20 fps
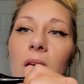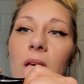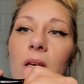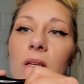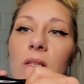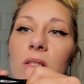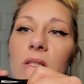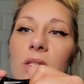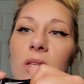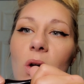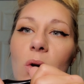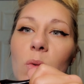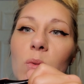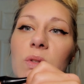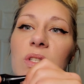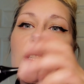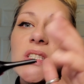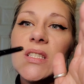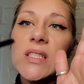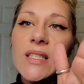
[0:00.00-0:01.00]
So
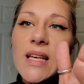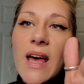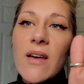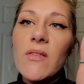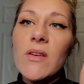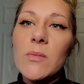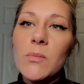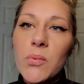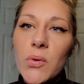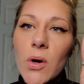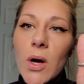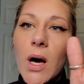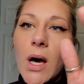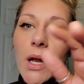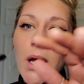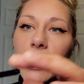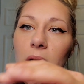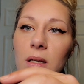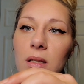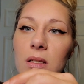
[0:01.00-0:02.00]
7
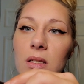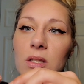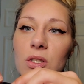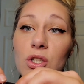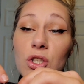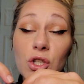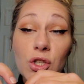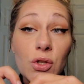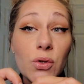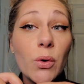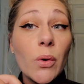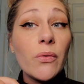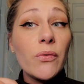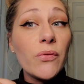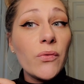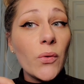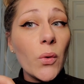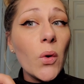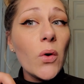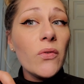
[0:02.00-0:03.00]
products to do a
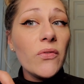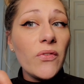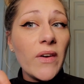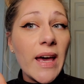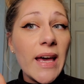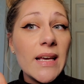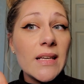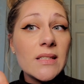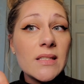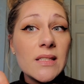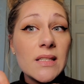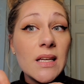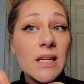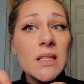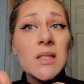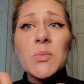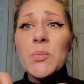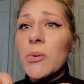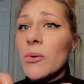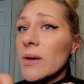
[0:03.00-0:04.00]
full face, and
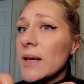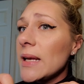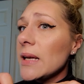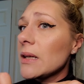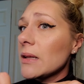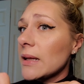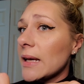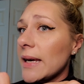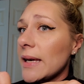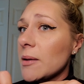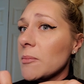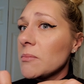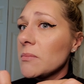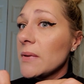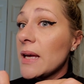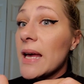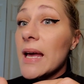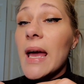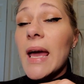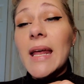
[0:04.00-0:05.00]
it's pretty glam,
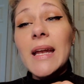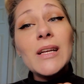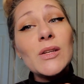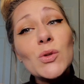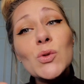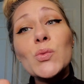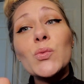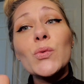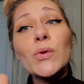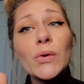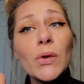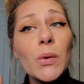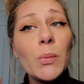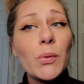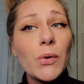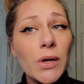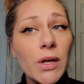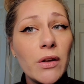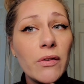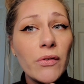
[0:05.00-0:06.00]
and it's really
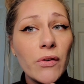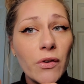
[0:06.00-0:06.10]
pretty for